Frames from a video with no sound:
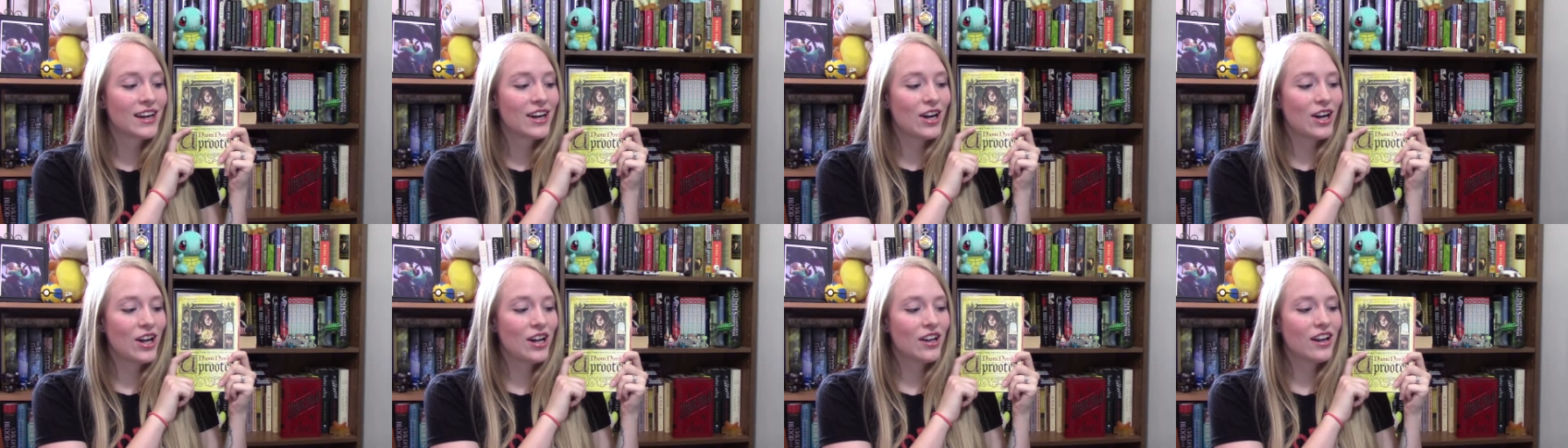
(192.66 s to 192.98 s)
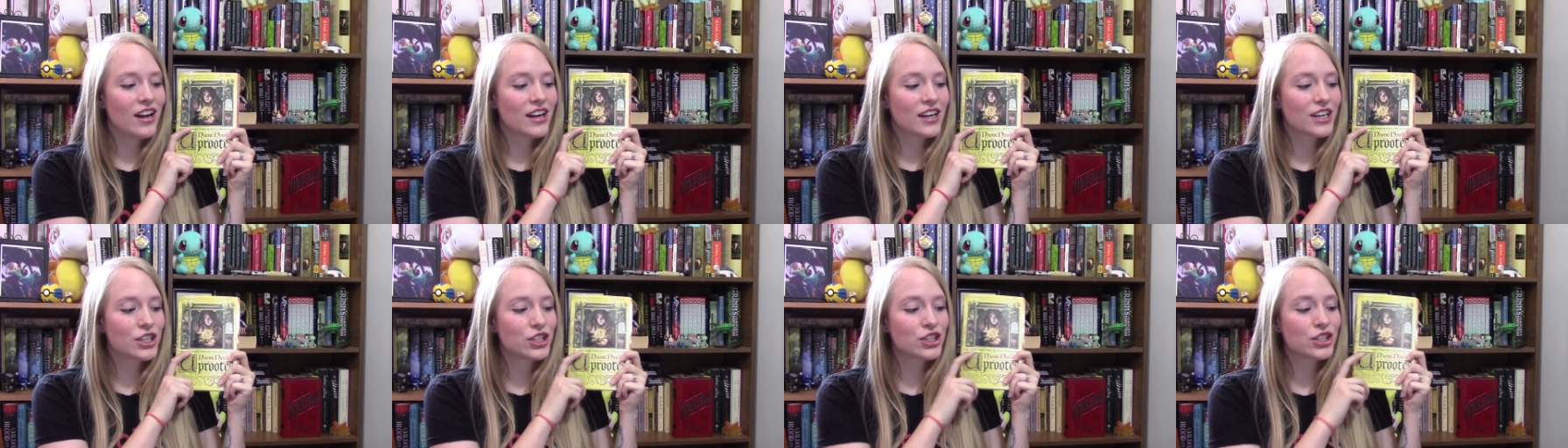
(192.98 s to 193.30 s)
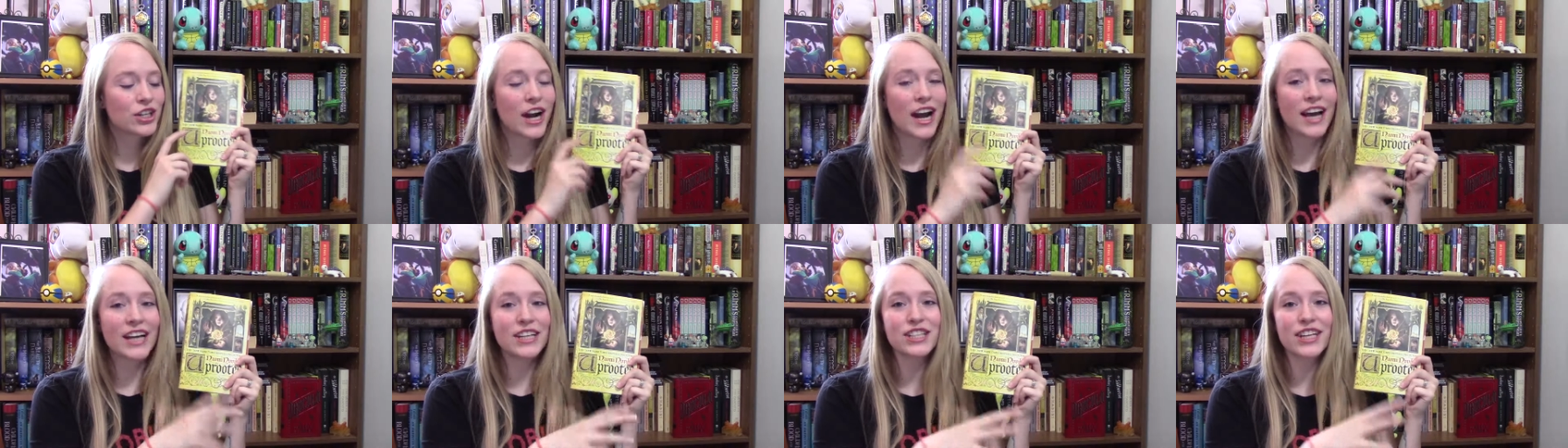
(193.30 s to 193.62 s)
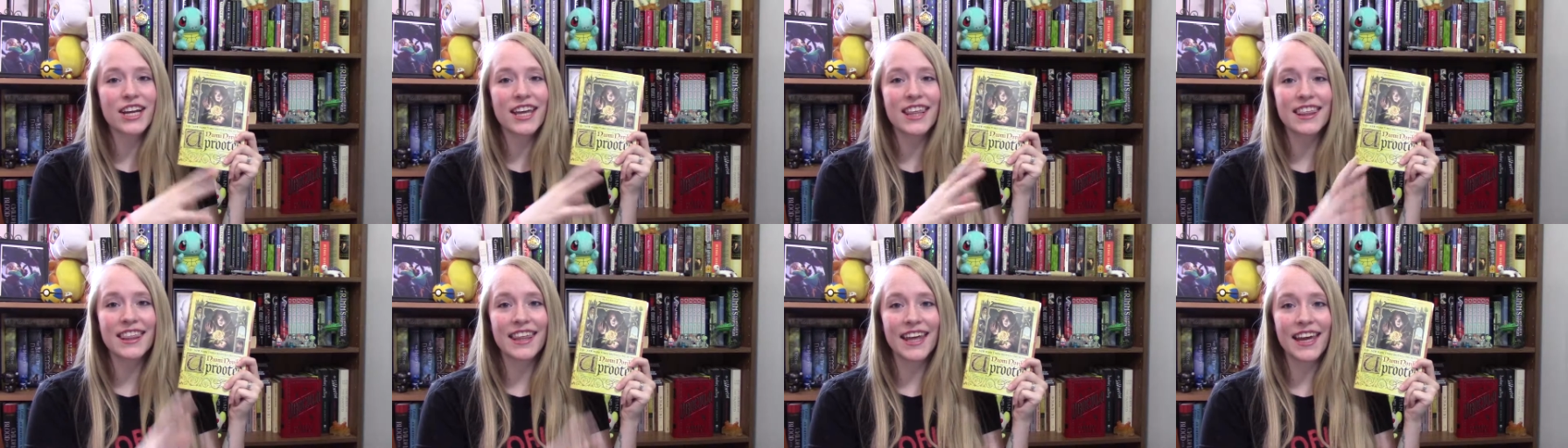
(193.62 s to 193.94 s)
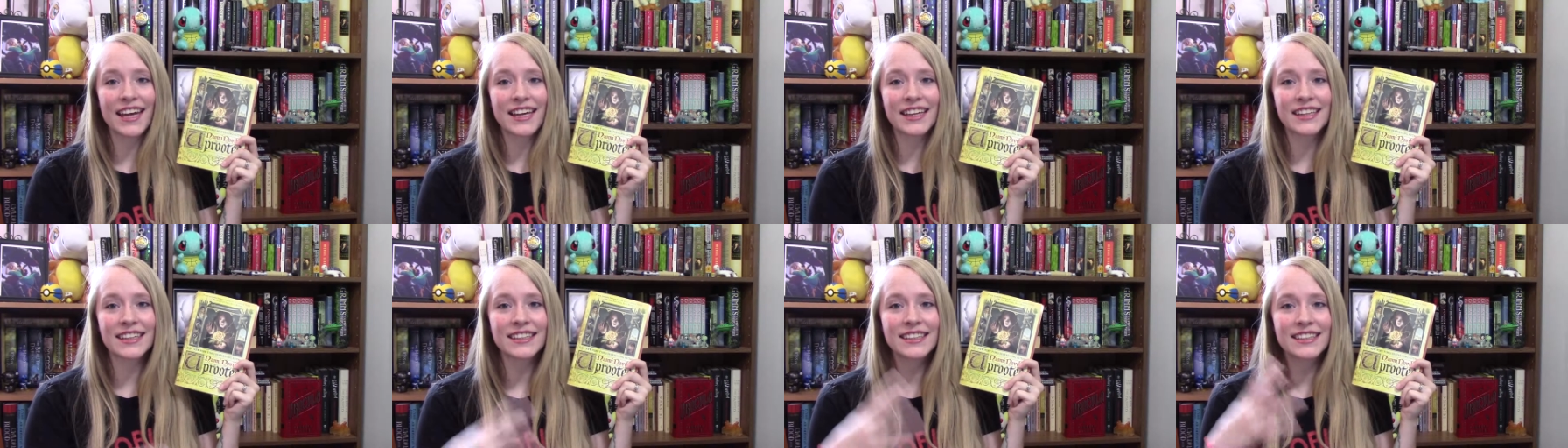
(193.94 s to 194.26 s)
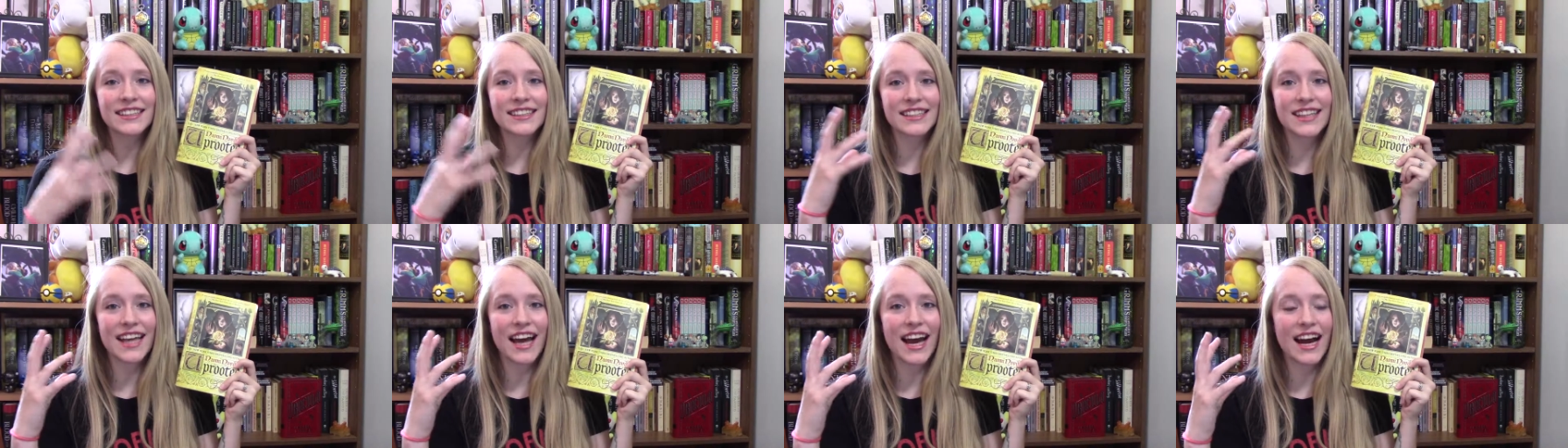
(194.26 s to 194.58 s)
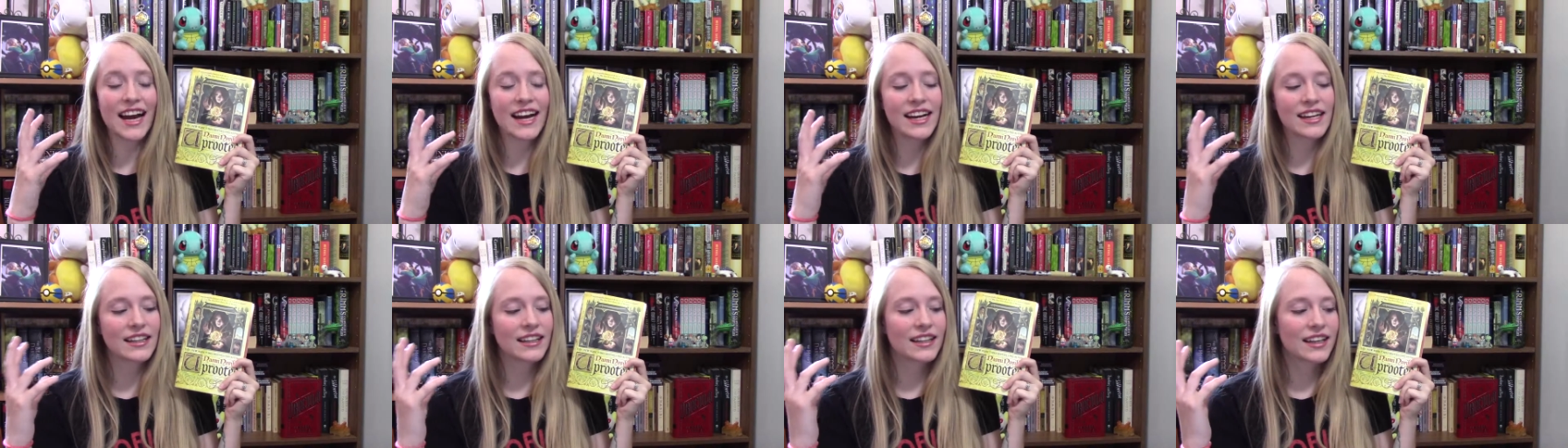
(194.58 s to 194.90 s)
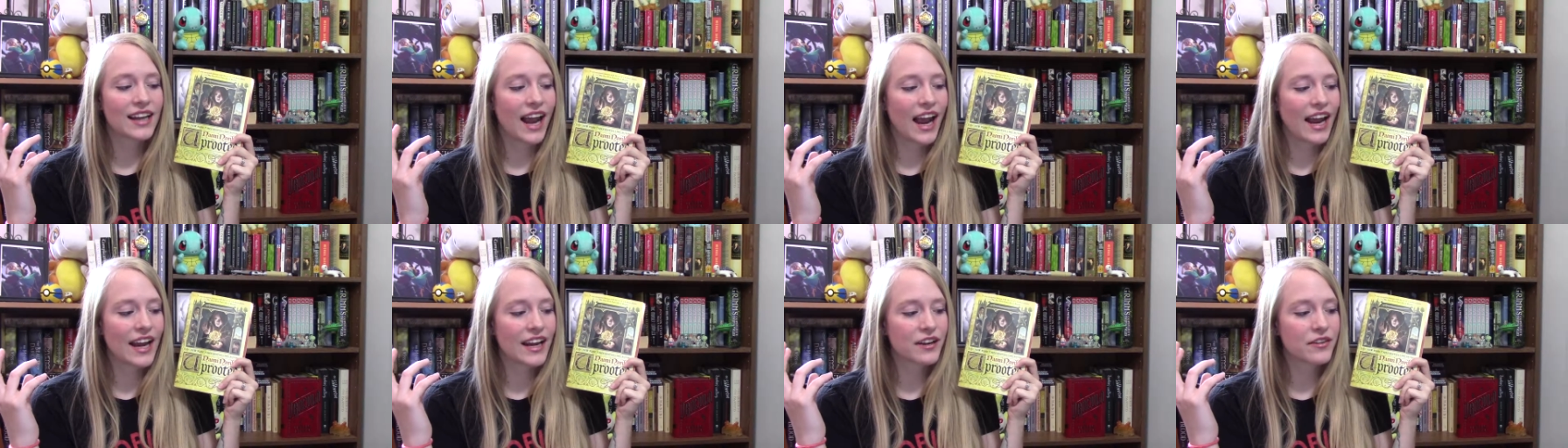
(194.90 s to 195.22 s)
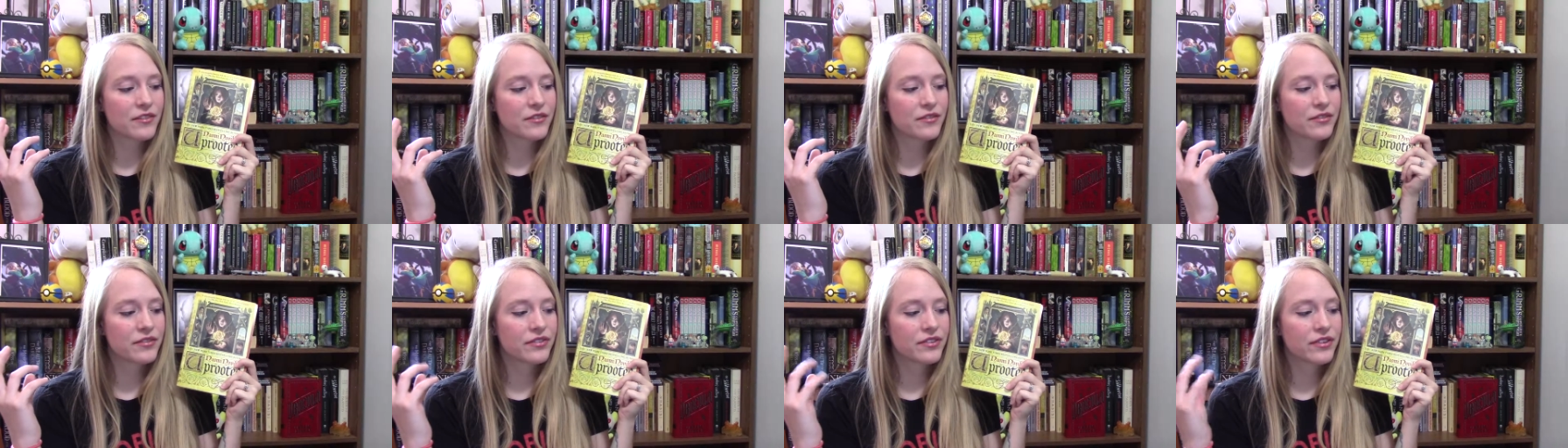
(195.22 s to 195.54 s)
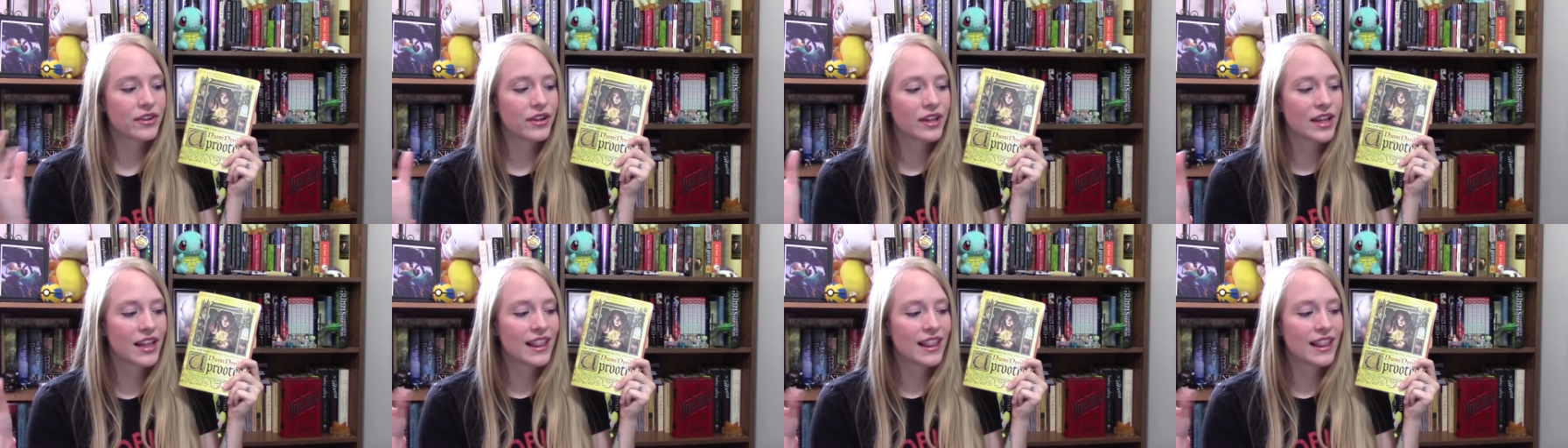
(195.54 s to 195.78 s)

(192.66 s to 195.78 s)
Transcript: a lot of tragic things that kind of